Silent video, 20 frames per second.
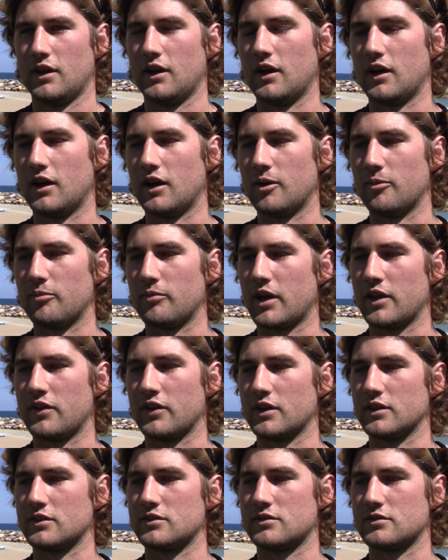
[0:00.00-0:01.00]
Um, I
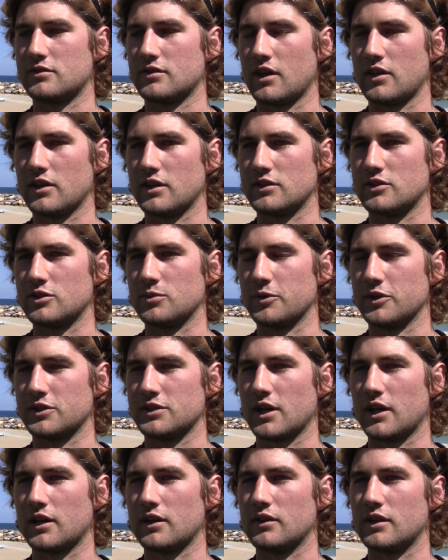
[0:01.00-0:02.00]
think it's I think it's super
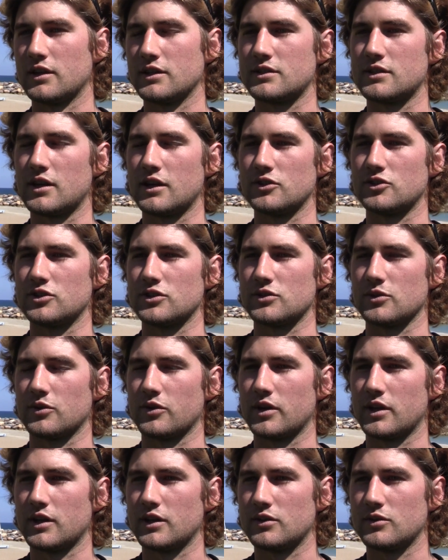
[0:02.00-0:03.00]
exciting that it's not just
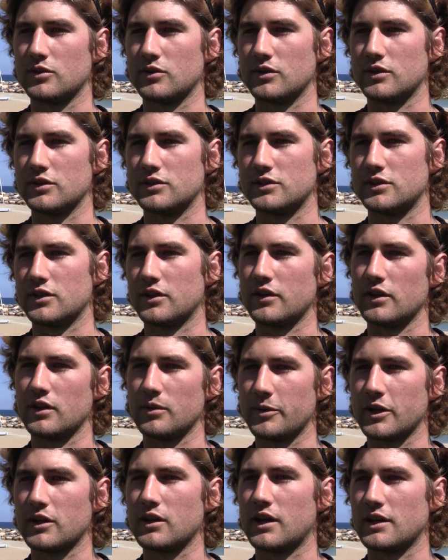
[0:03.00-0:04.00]
oriented towards you know the
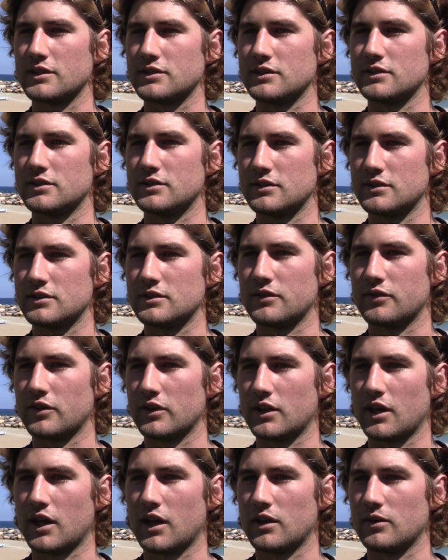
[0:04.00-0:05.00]
Olympic classes and stuff
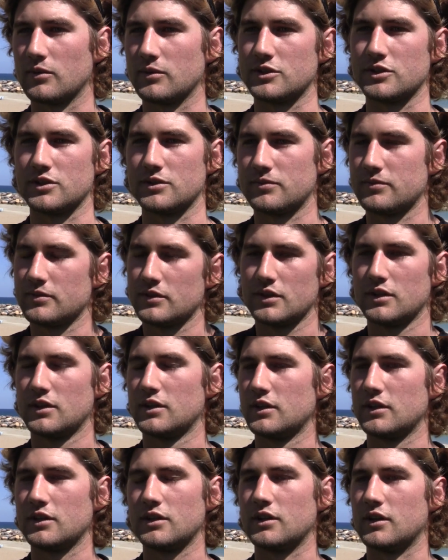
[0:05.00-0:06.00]
like that, which are
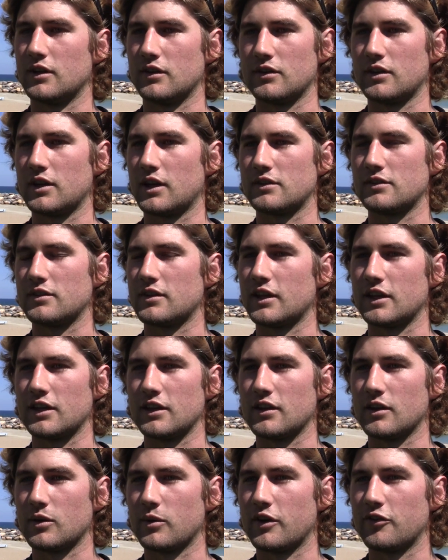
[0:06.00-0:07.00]
you know, not to take
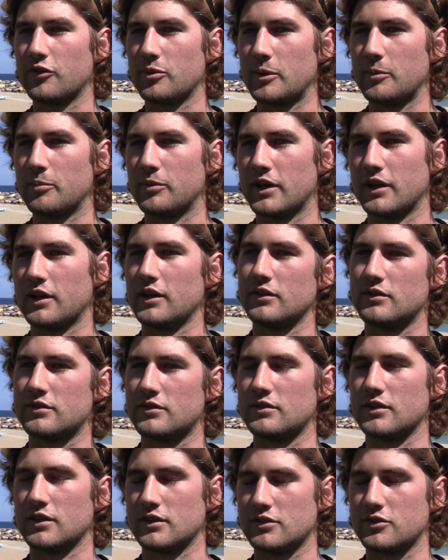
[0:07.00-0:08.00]
anything away from them, but
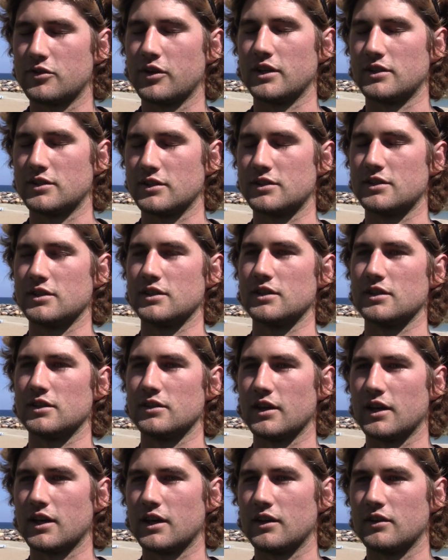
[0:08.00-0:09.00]
it's it's great to see
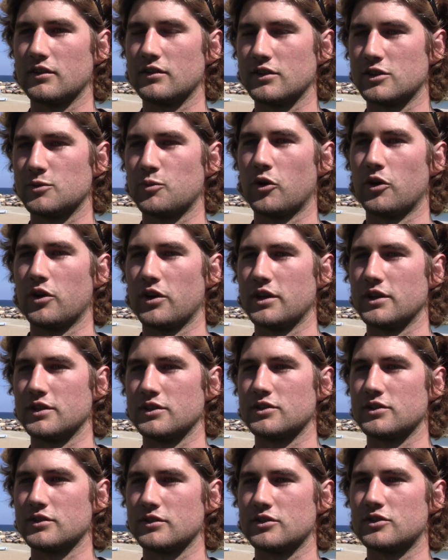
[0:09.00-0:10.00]
that the sport
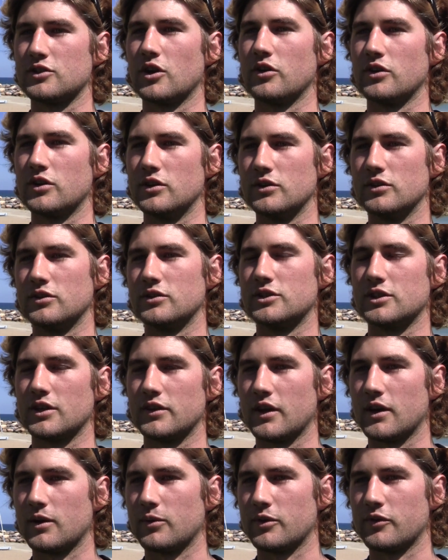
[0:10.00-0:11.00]
is so huge
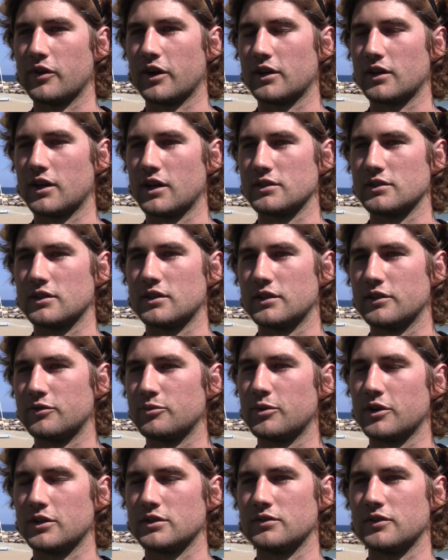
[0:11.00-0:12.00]
and that we recognize all the
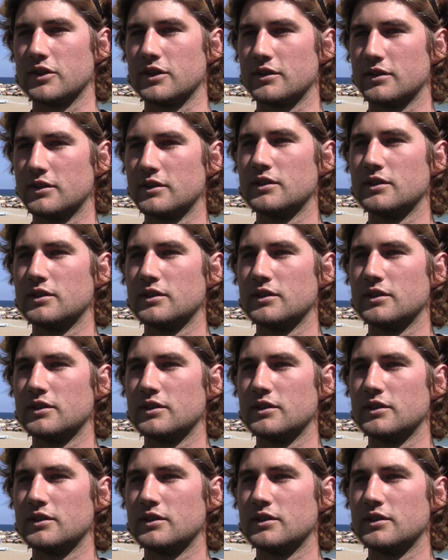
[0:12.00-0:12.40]
parts of it.